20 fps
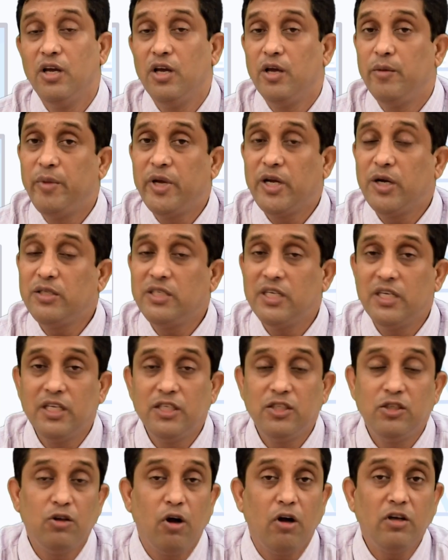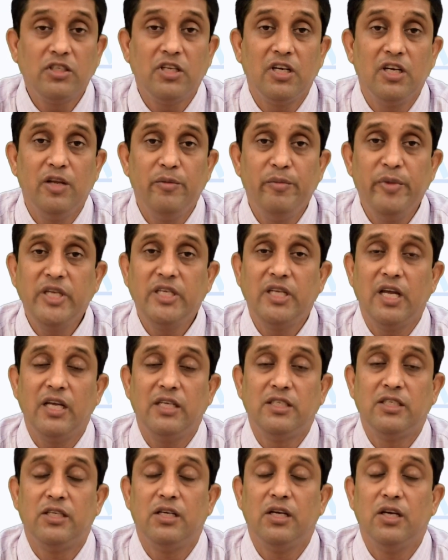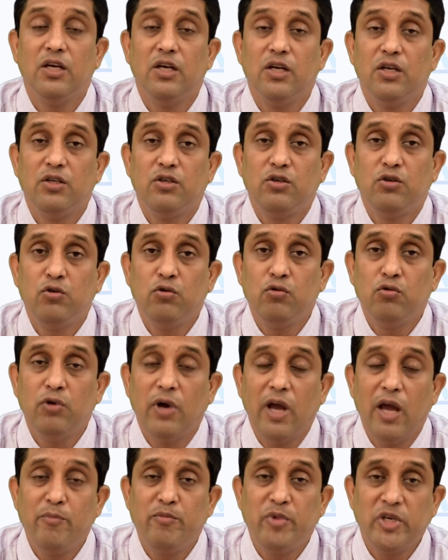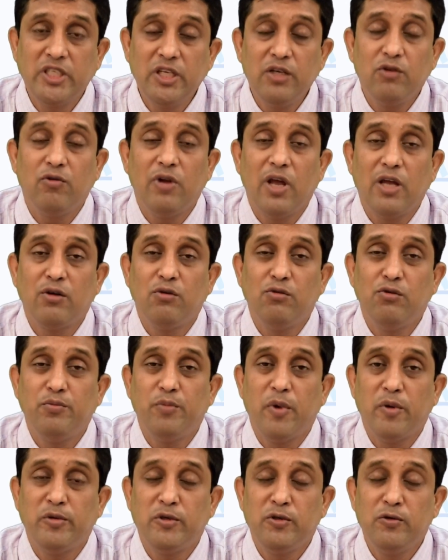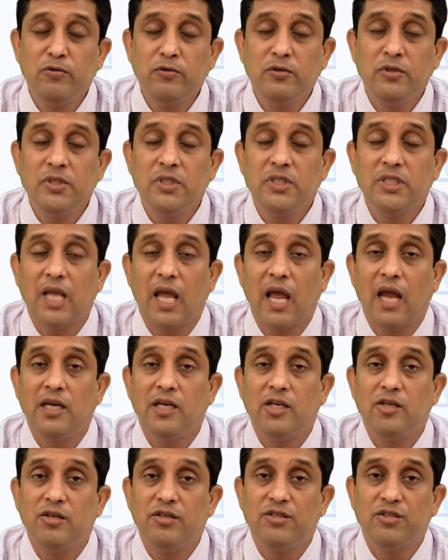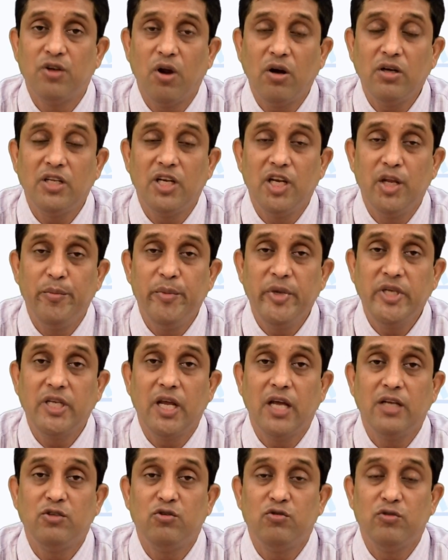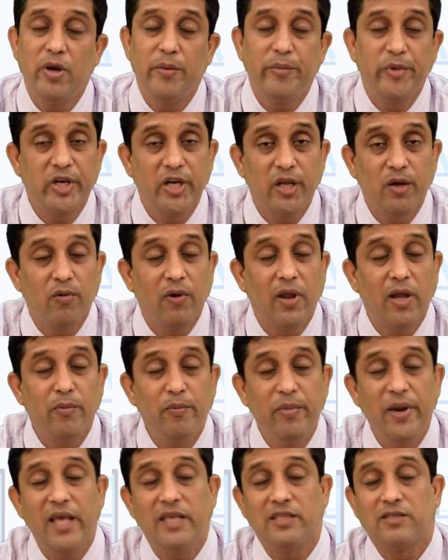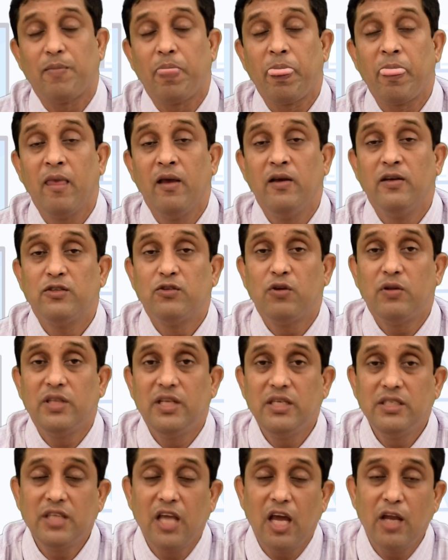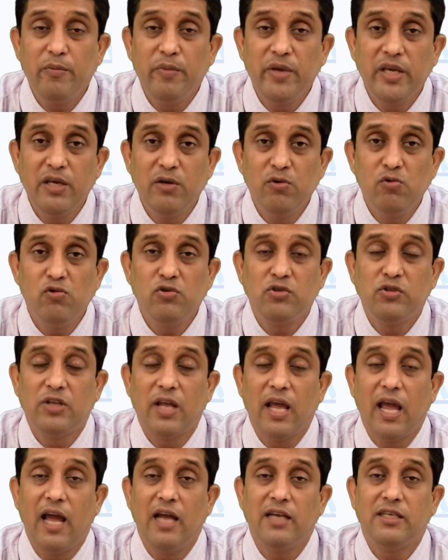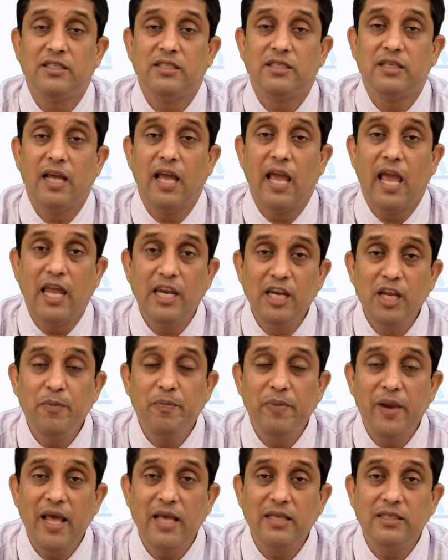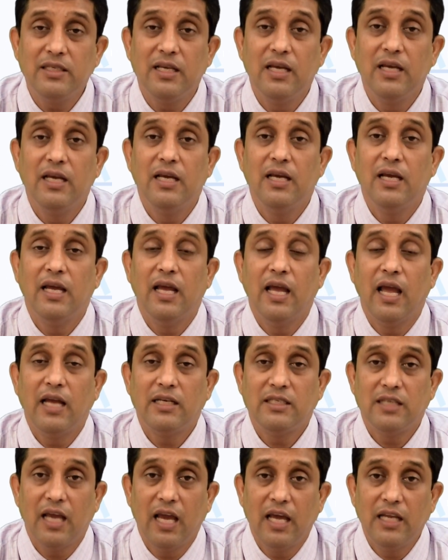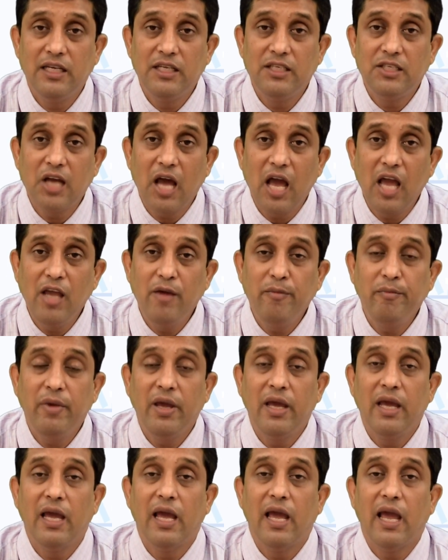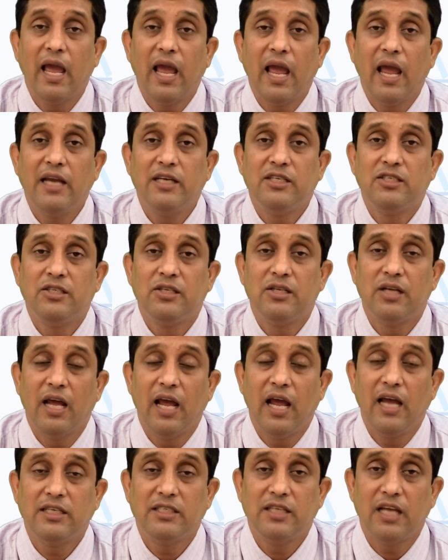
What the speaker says: because it is not limited to a particular group of students and it is not limited to a particular place. So, this can be used at any place, at any time, and at